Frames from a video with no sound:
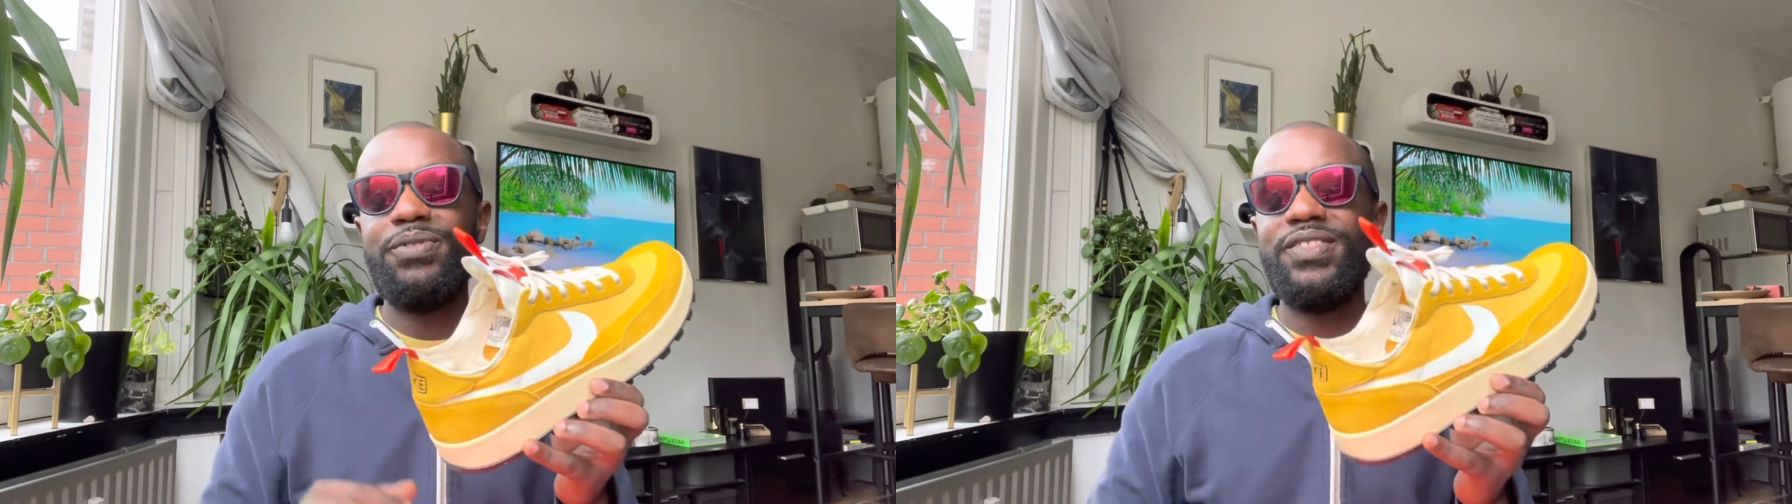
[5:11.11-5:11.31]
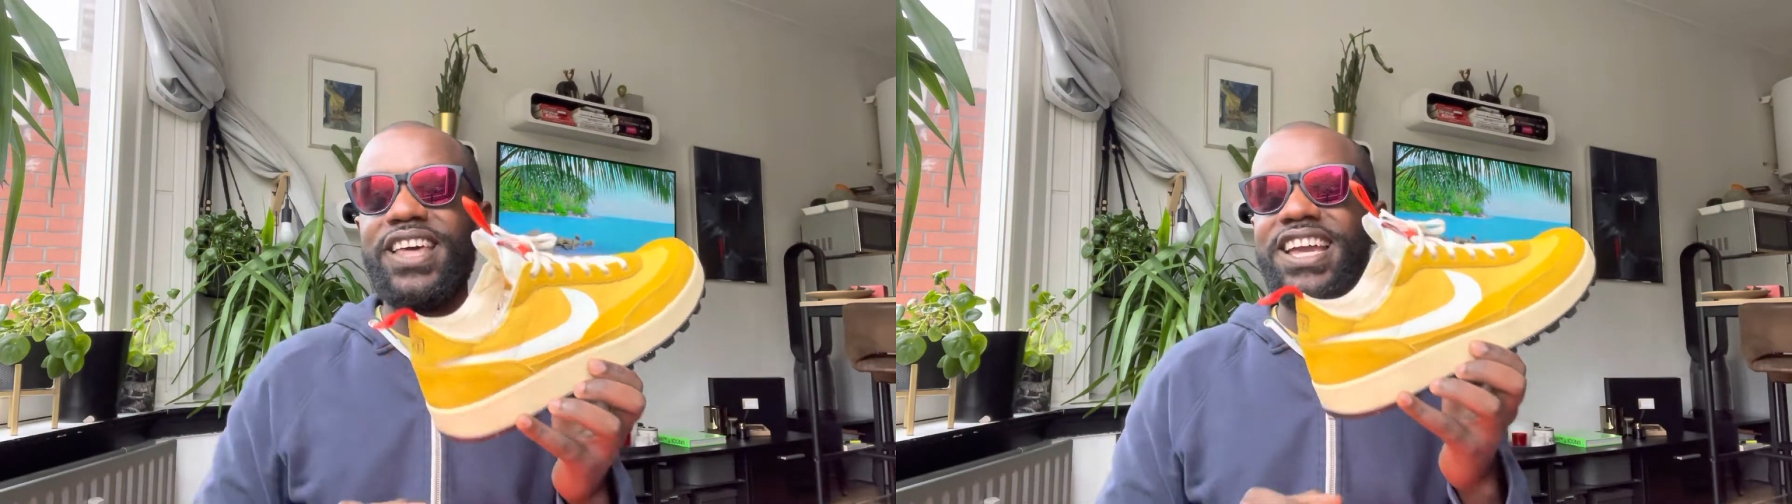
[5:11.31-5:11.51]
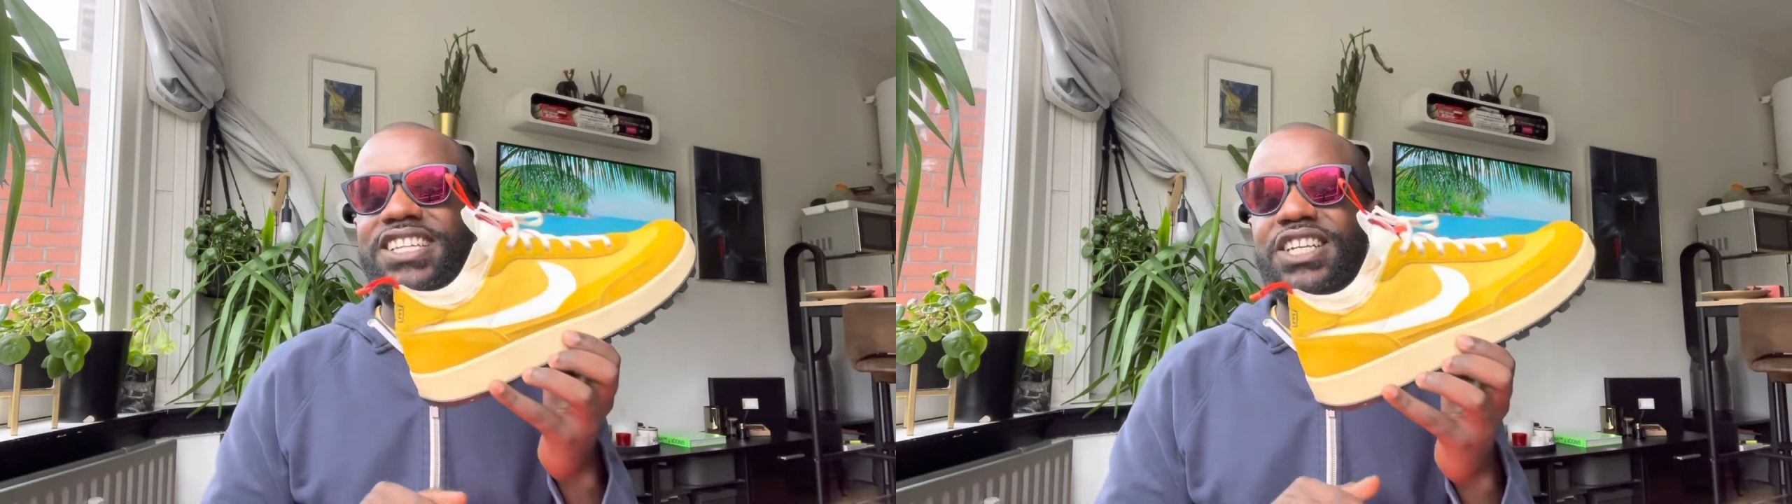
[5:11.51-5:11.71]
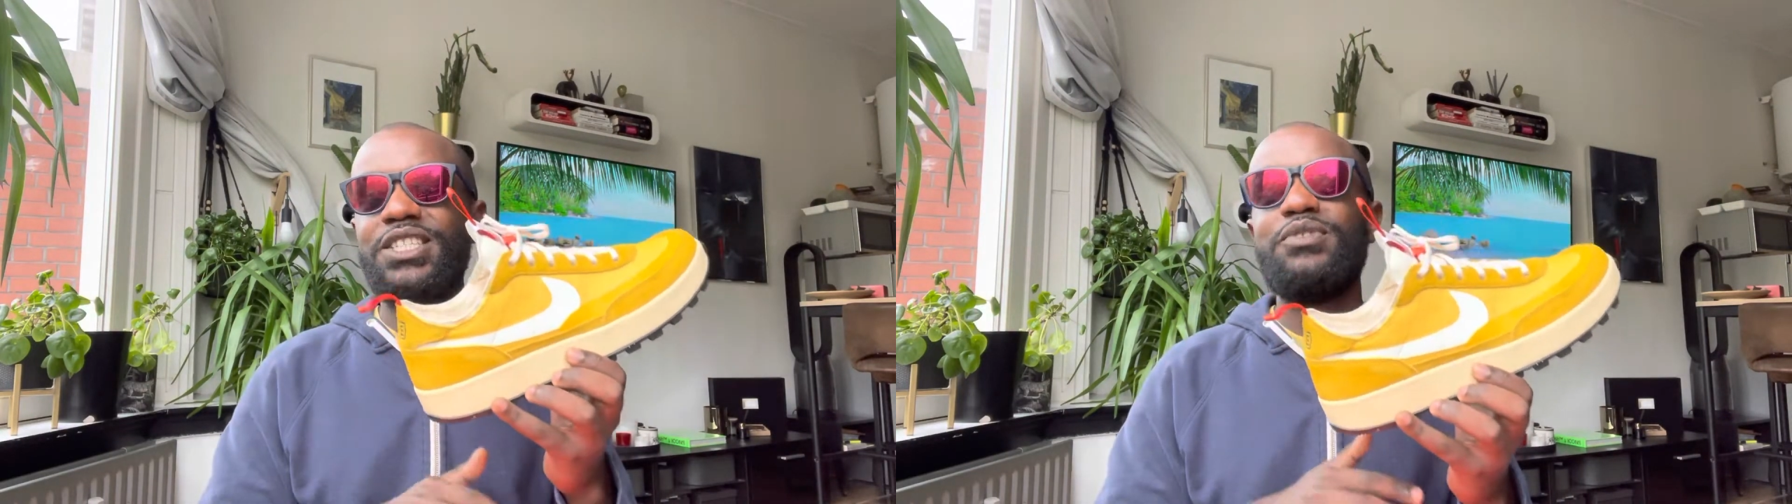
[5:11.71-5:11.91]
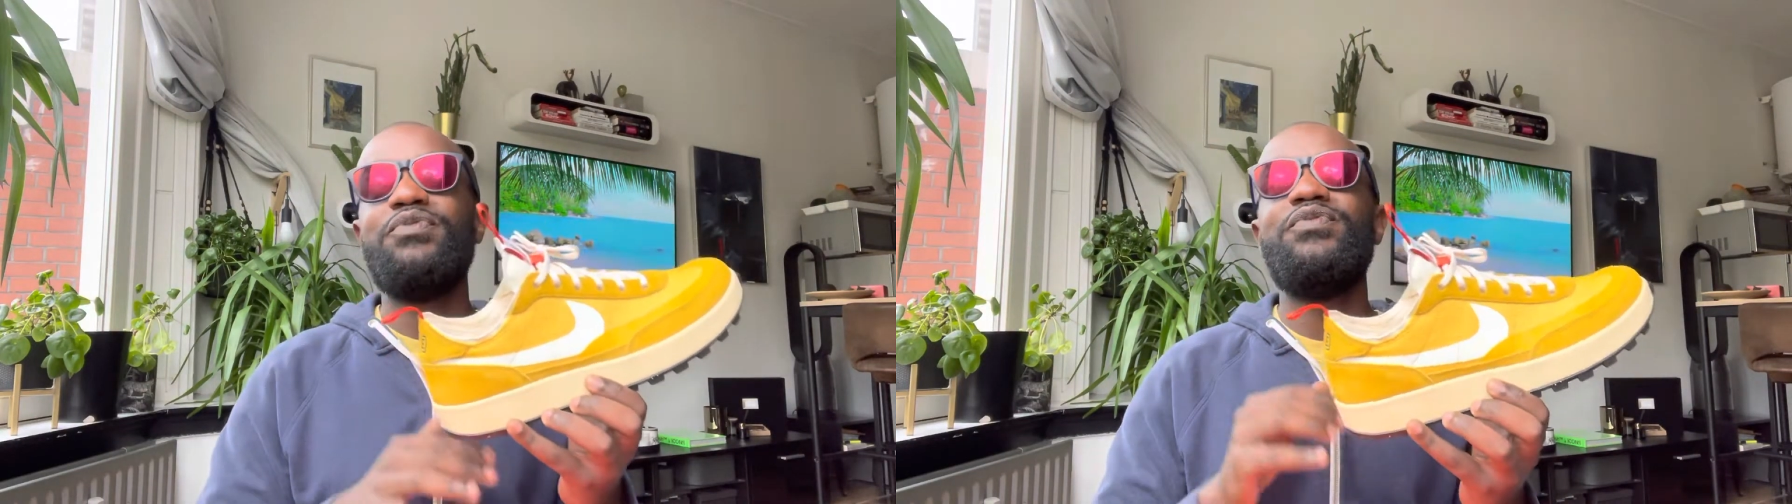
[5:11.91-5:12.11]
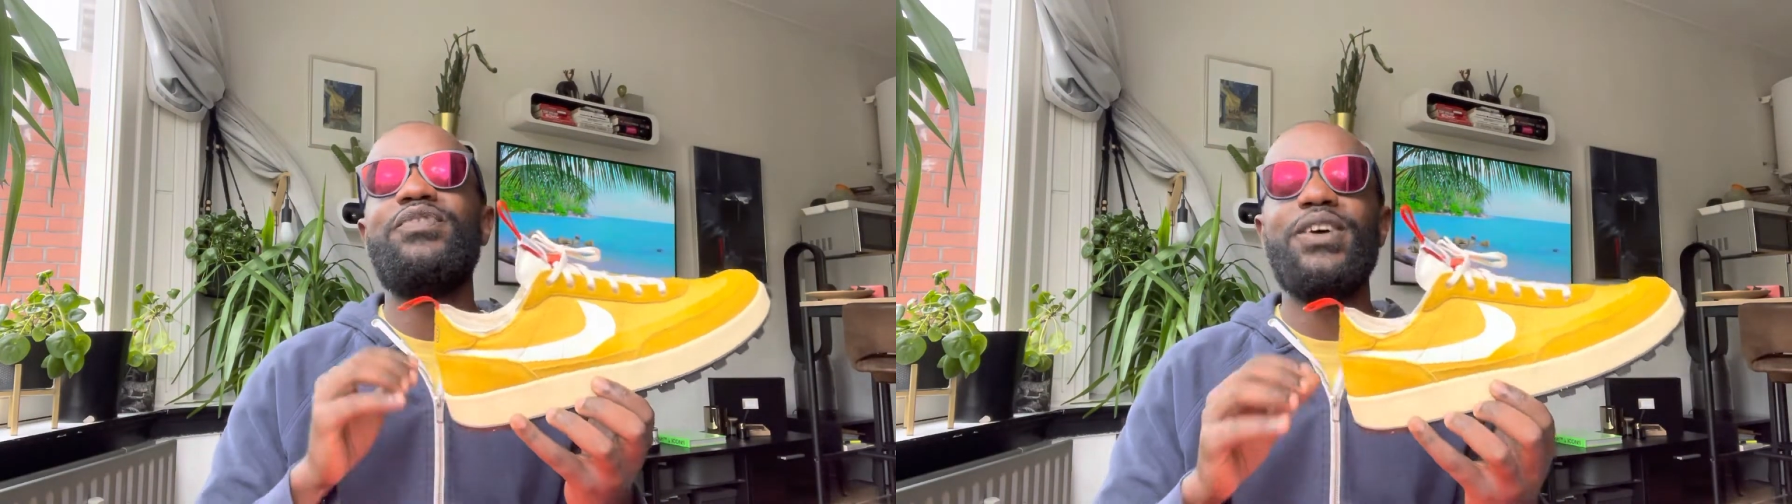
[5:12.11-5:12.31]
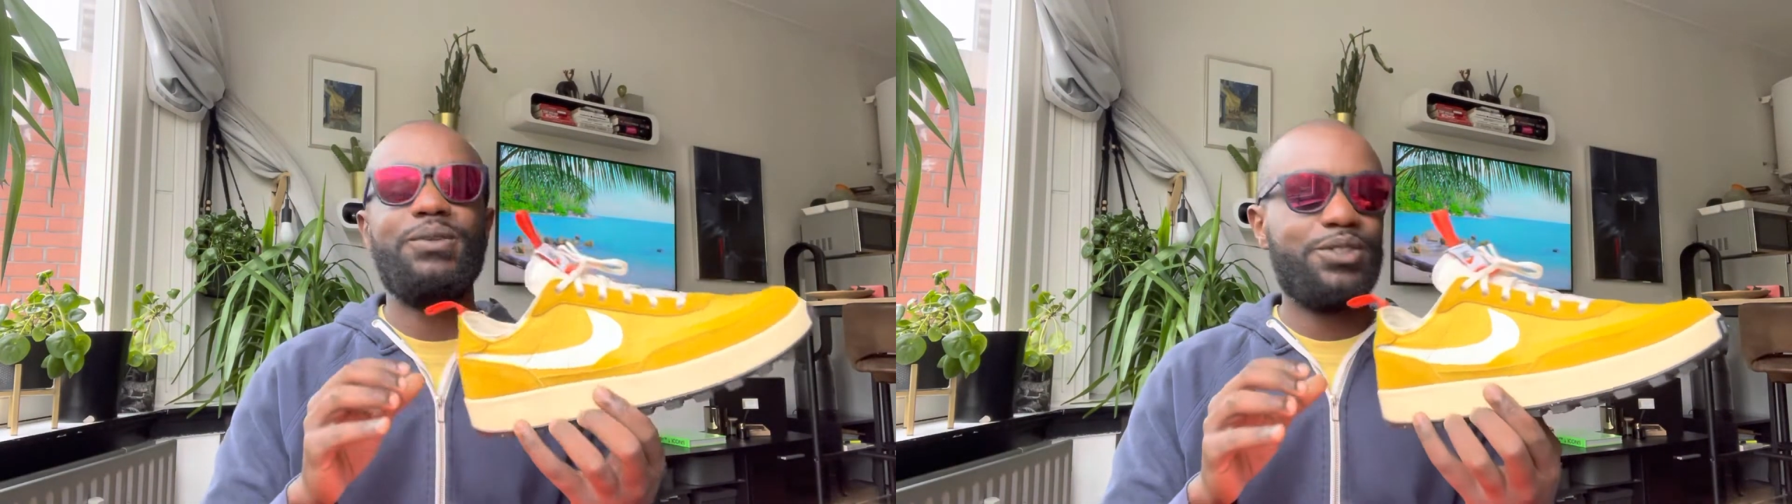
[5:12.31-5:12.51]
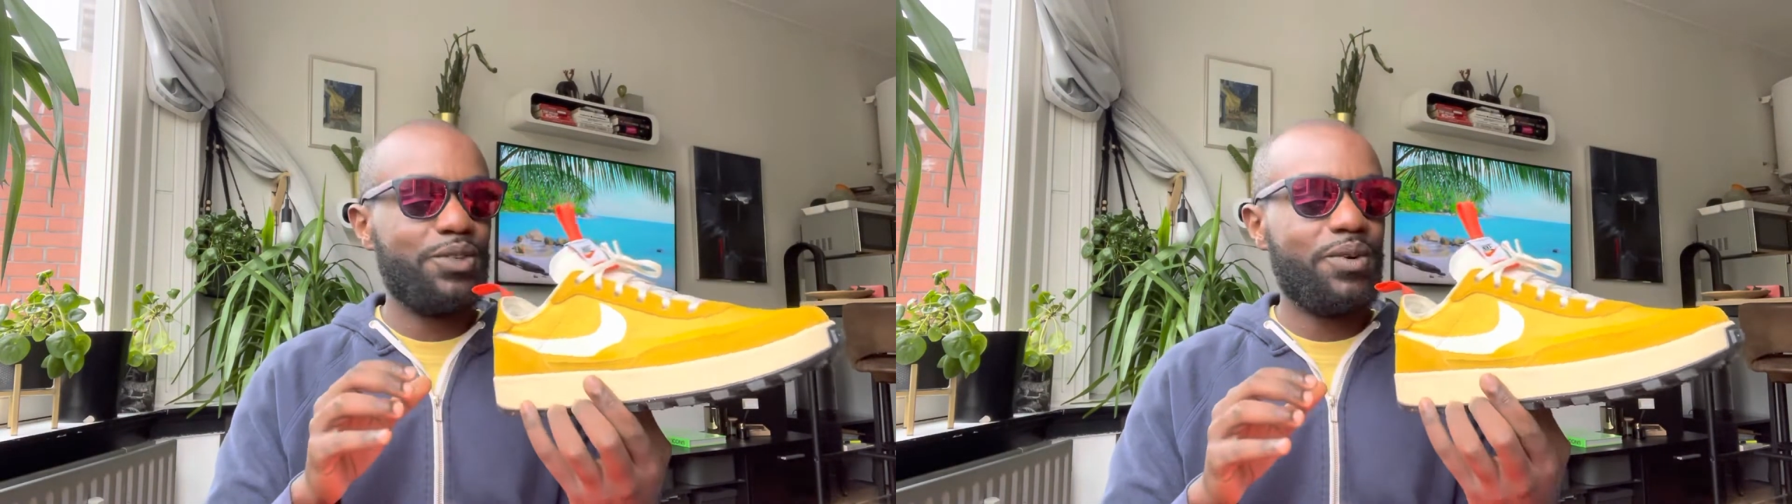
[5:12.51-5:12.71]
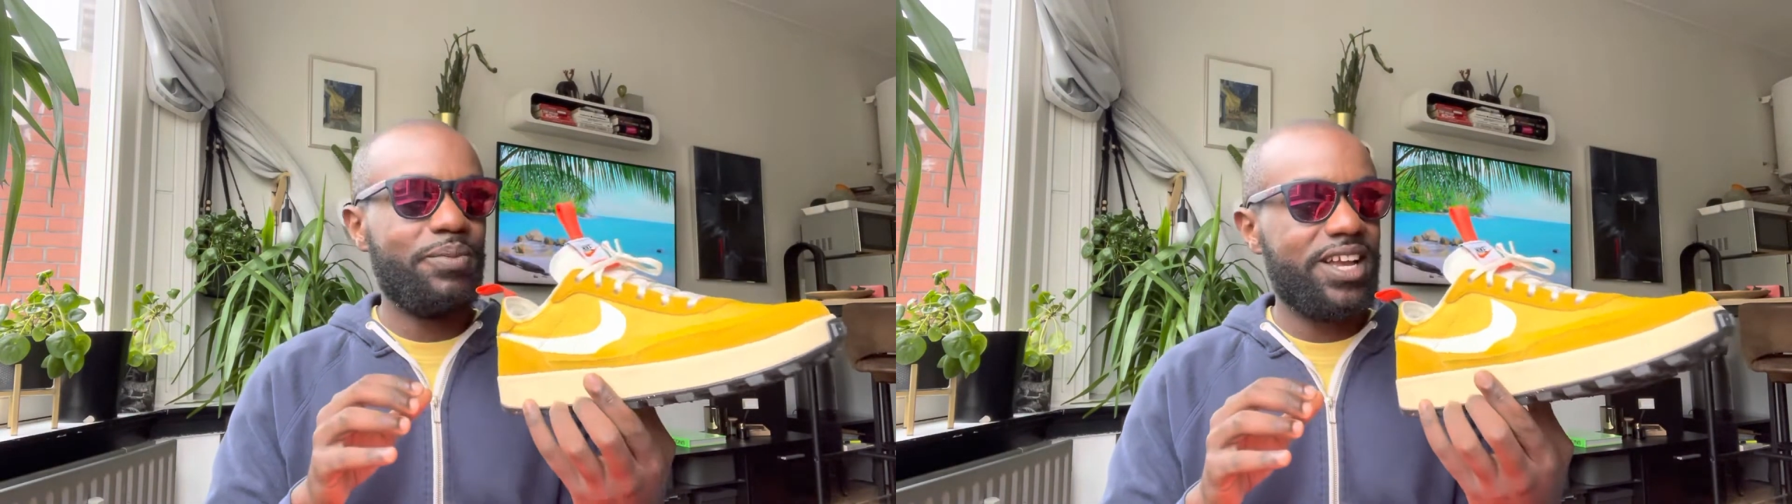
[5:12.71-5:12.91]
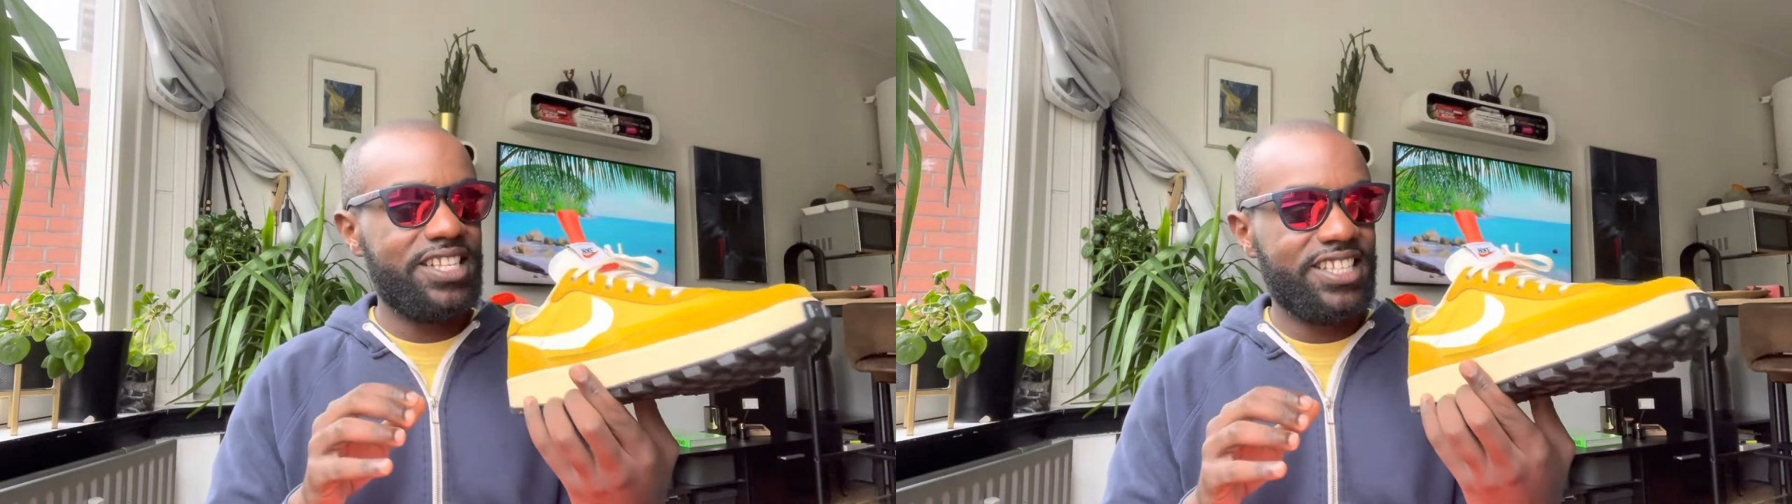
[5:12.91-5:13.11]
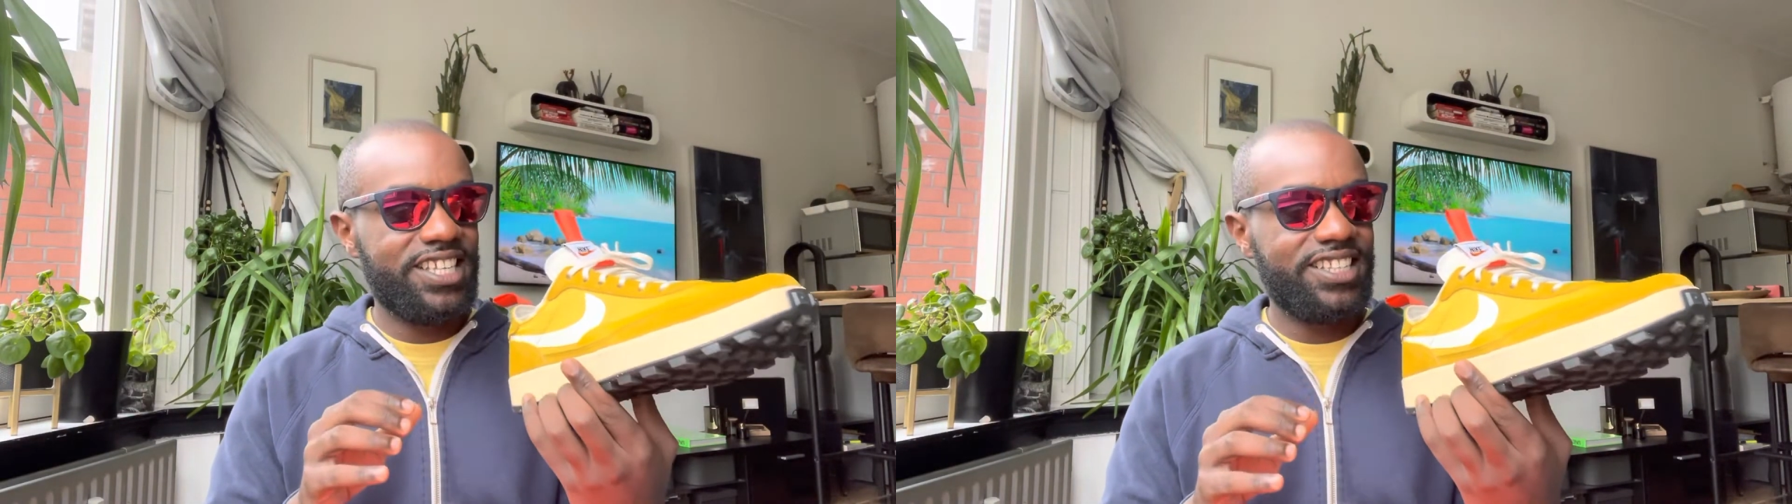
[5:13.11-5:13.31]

they just feel so amazing.